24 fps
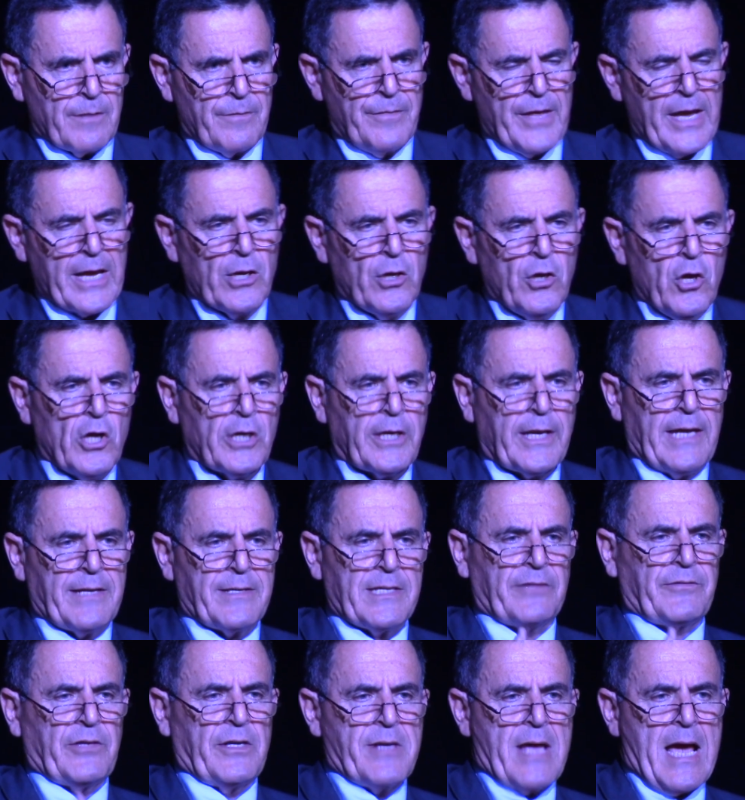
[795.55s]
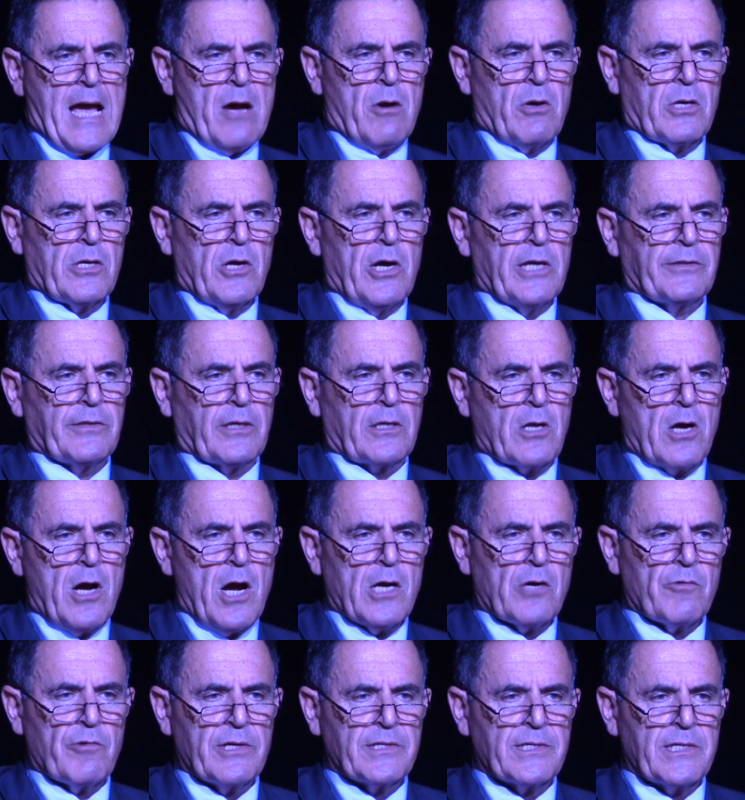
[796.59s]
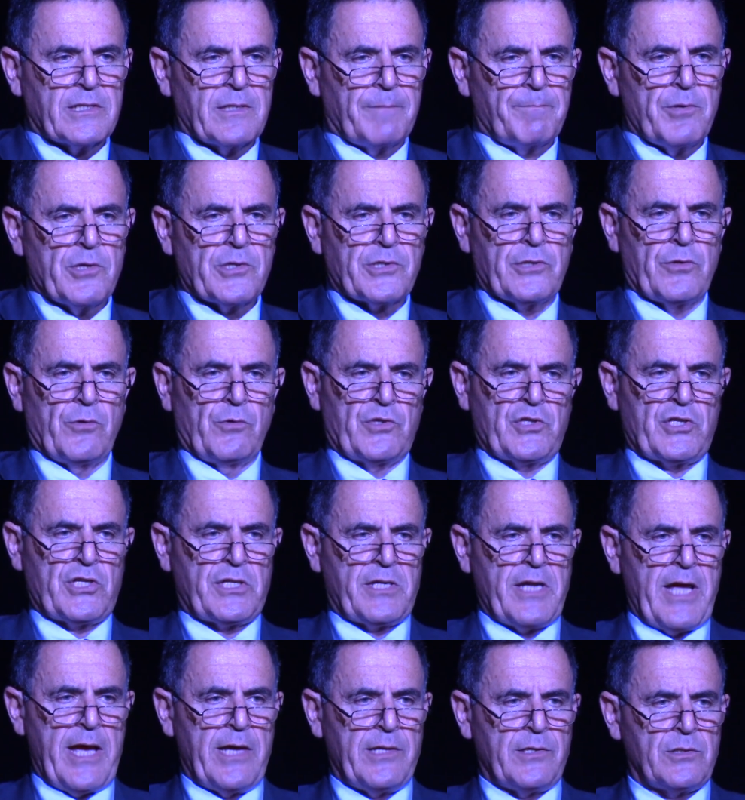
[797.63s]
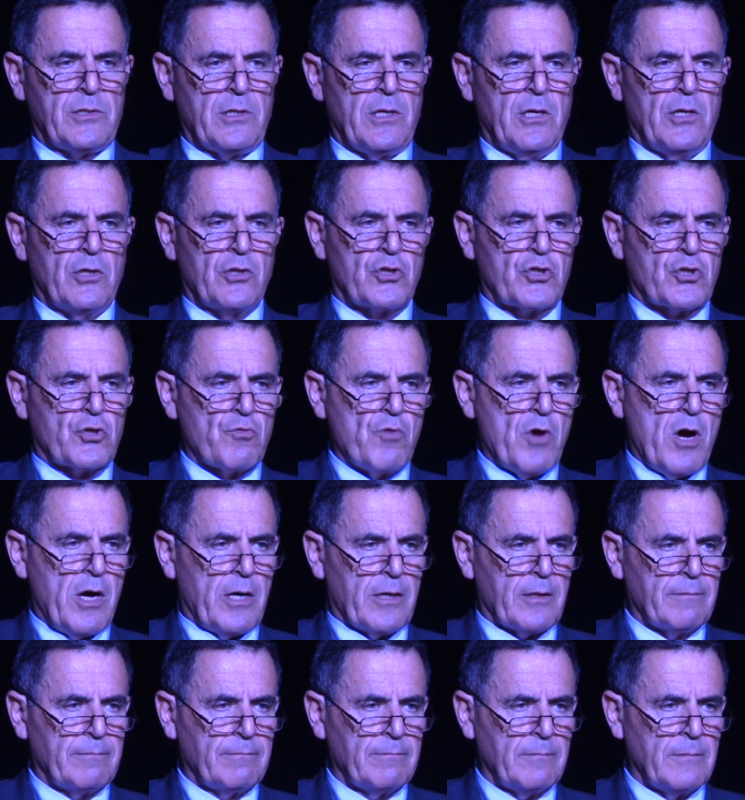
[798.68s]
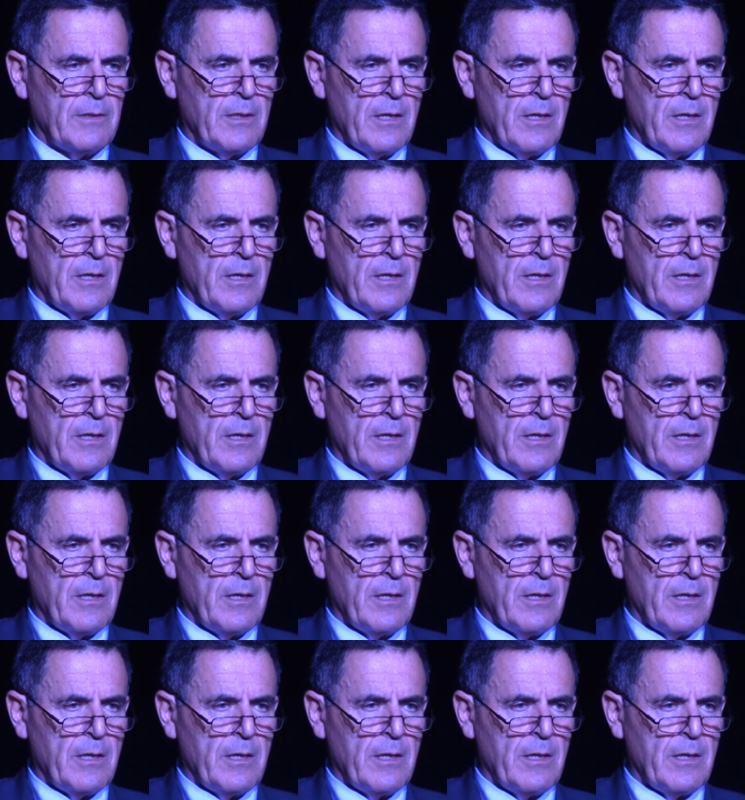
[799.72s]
they look at Netanyahu going to Congress as a person who stands strong.